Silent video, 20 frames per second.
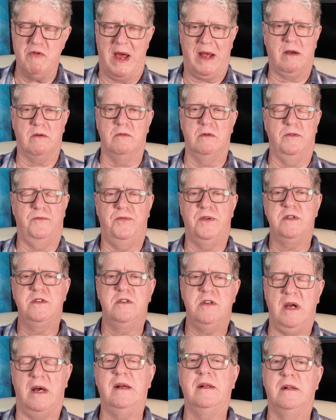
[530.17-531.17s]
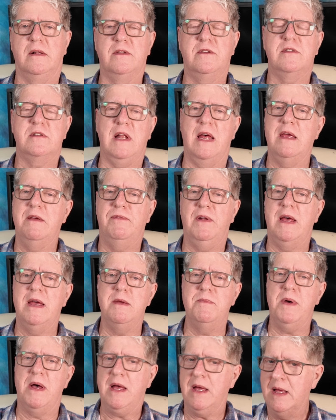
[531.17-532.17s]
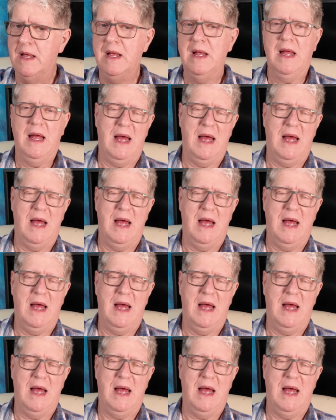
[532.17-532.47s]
record for child slave labour,